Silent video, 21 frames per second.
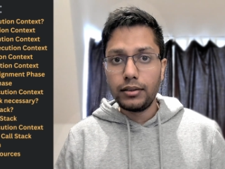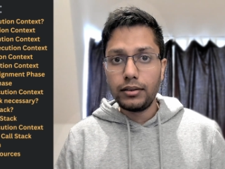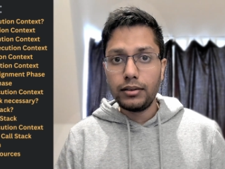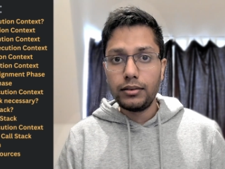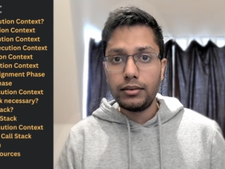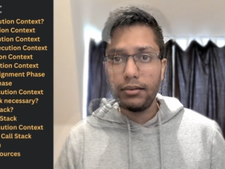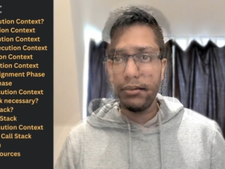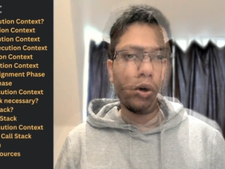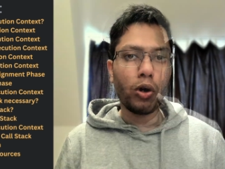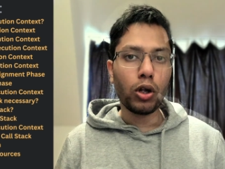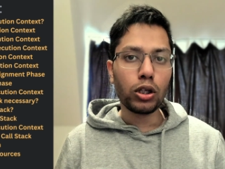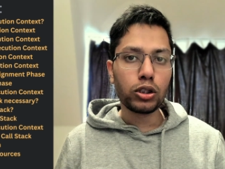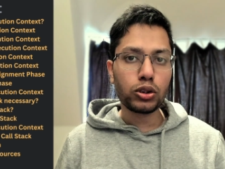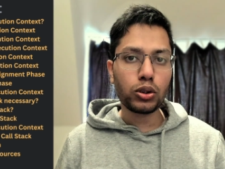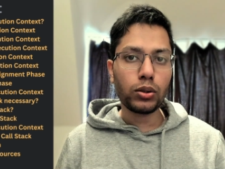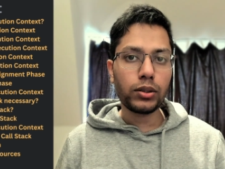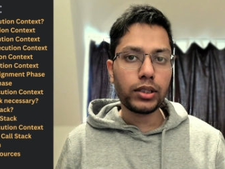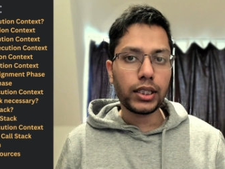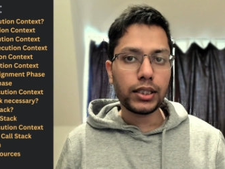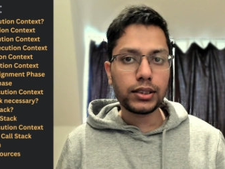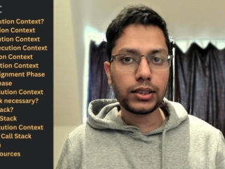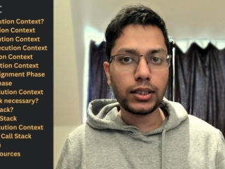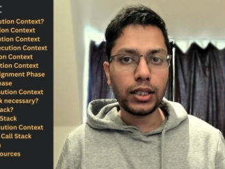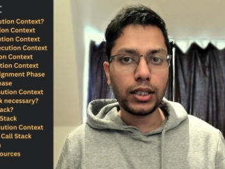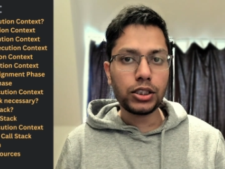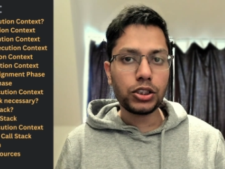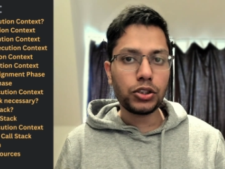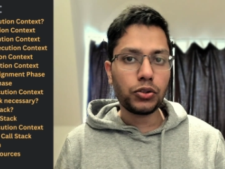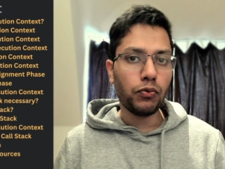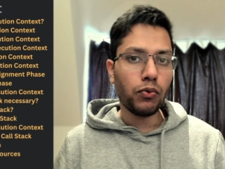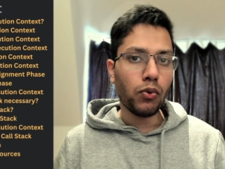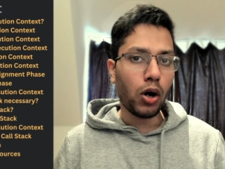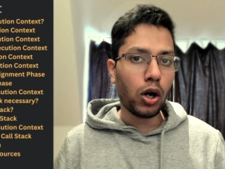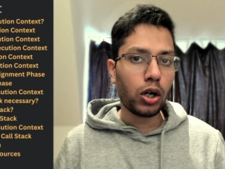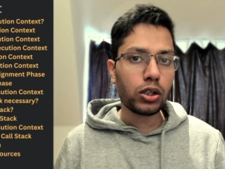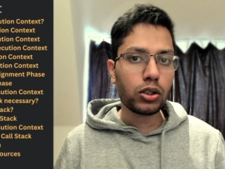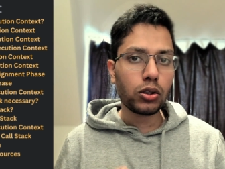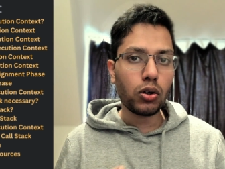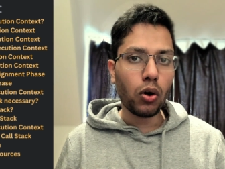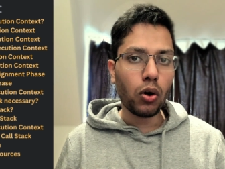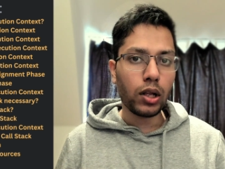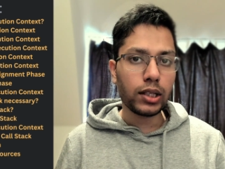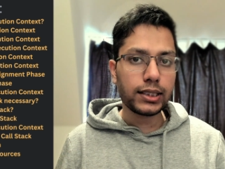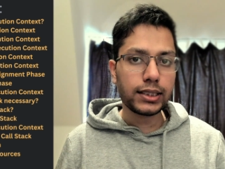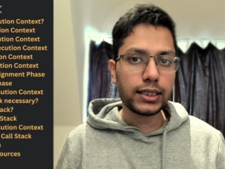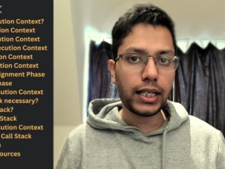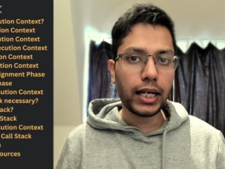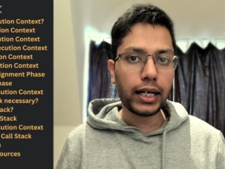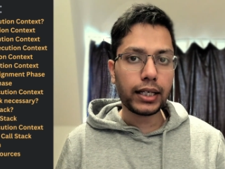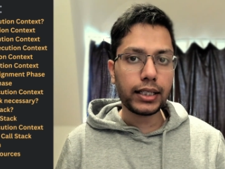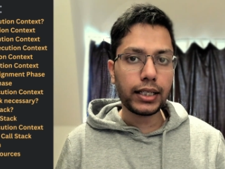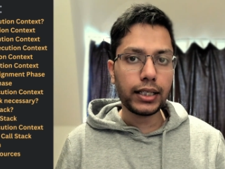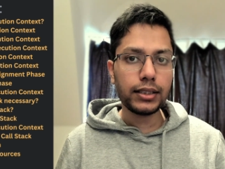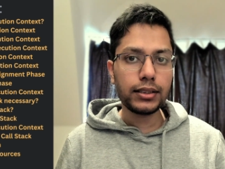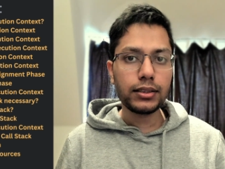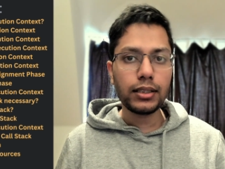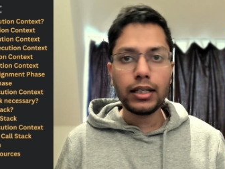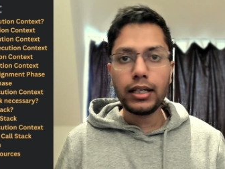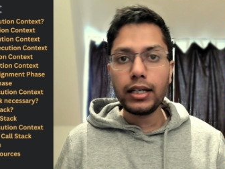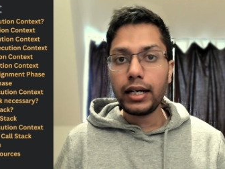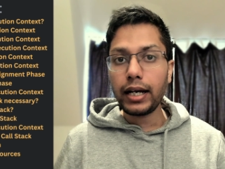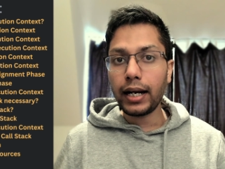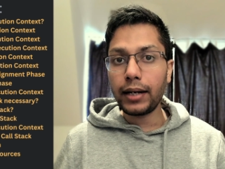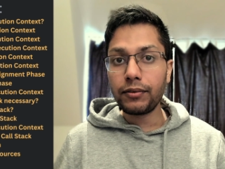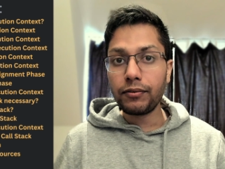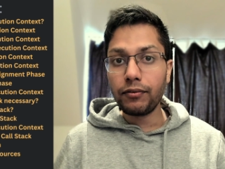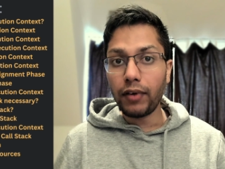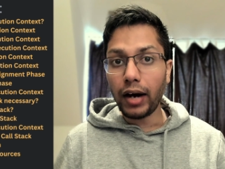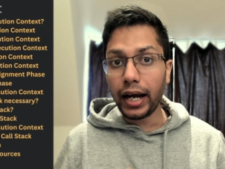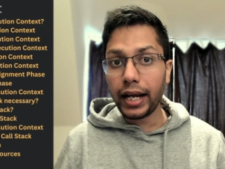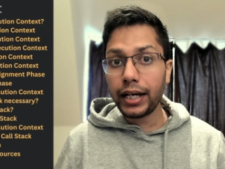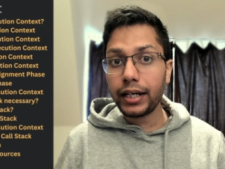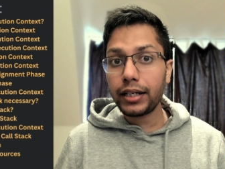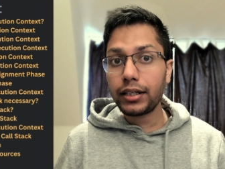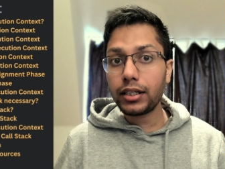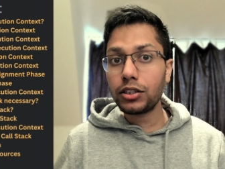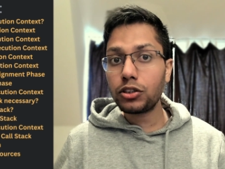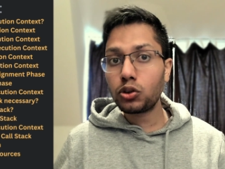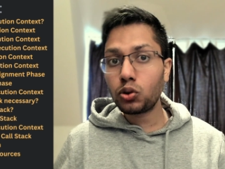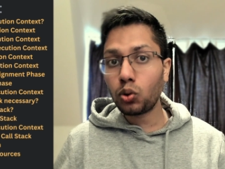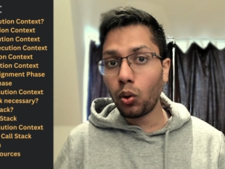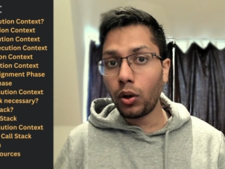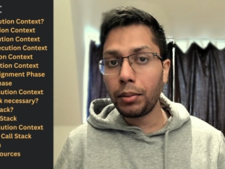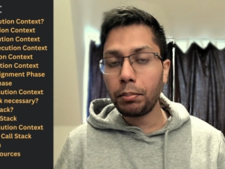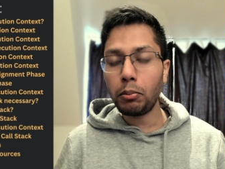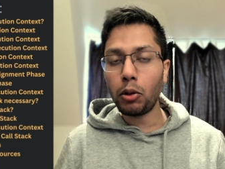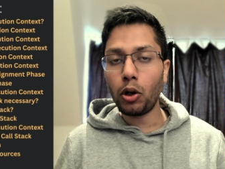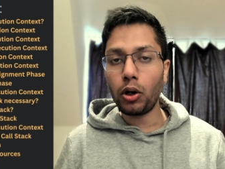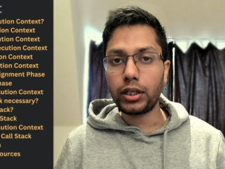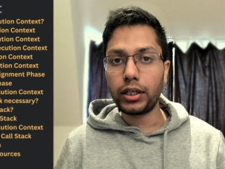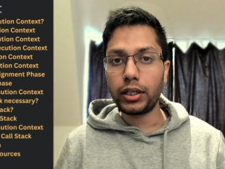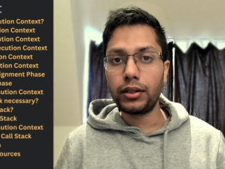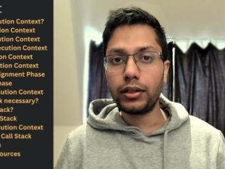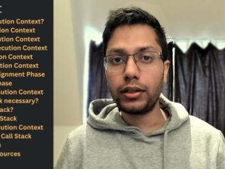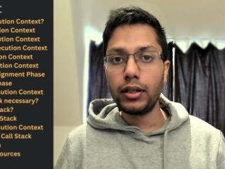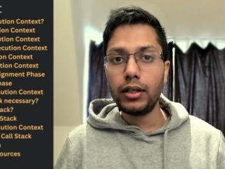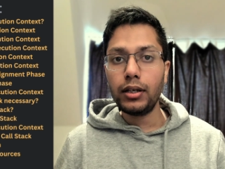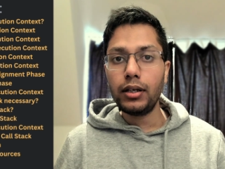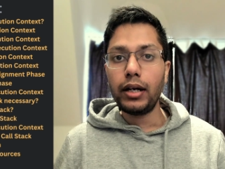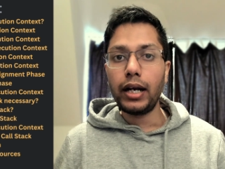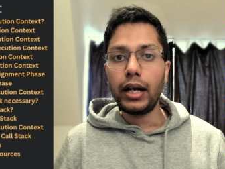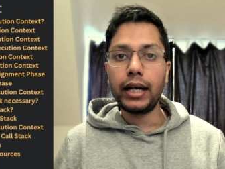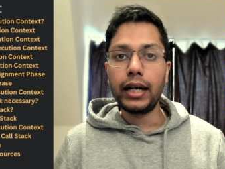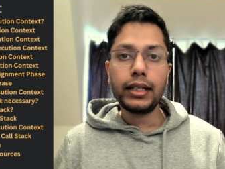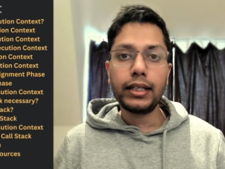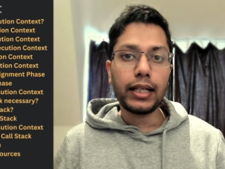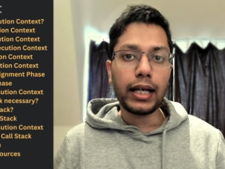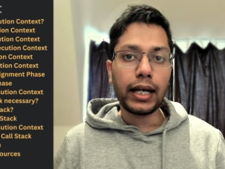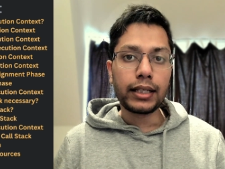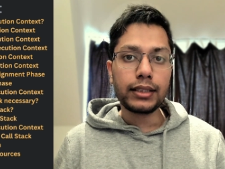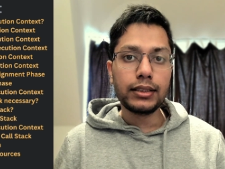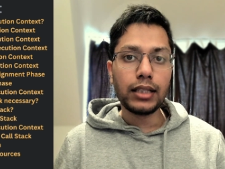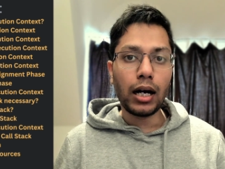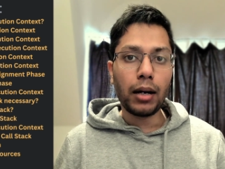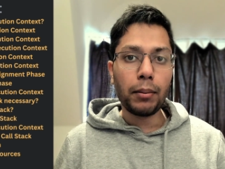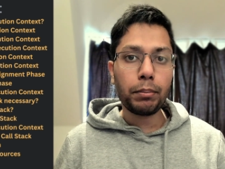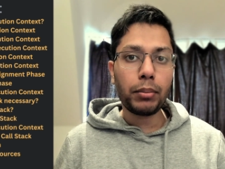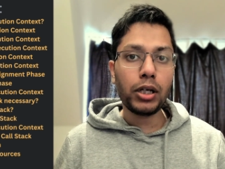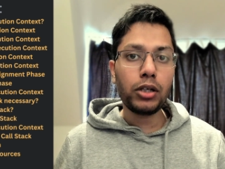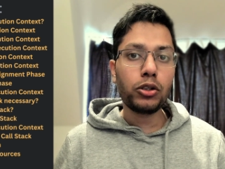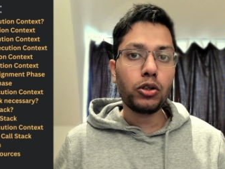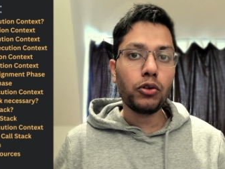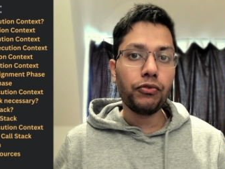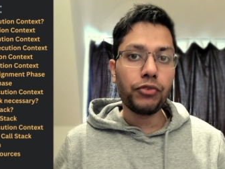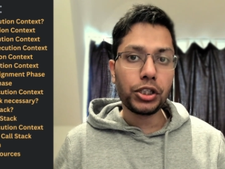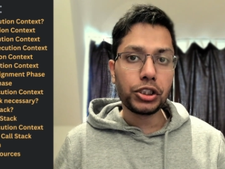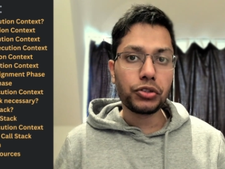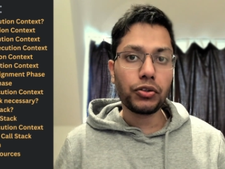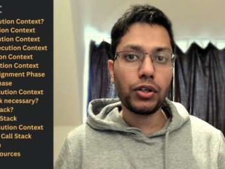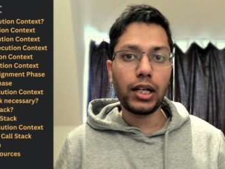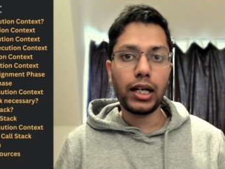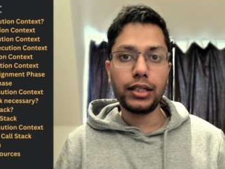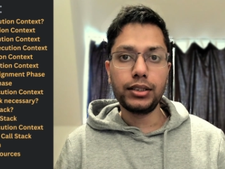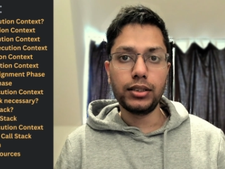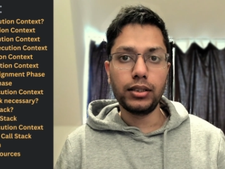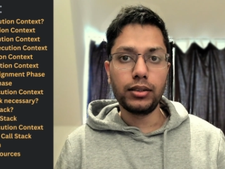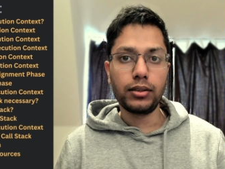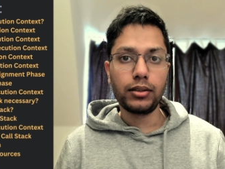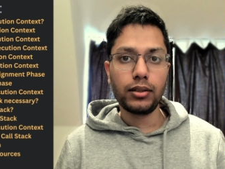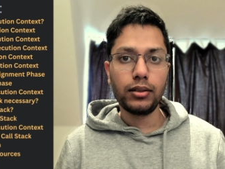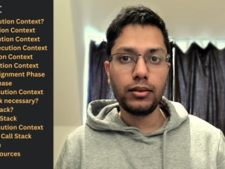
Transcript: We also discussed what call stack is and why it is so important, and an example to visualize it.